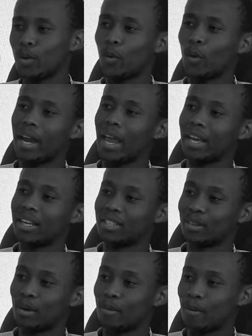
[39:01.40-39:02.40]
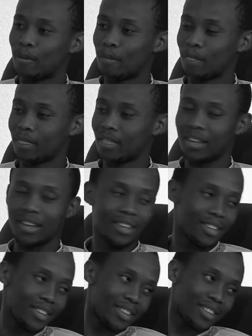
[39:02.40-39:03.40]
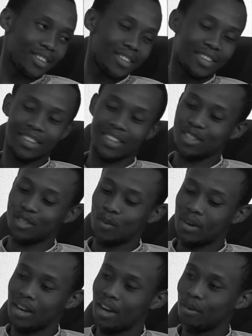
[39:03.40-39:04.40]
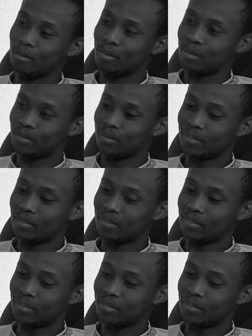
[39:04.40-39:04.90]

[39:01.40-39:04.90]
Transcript: why you connect. Sure. That's good enough.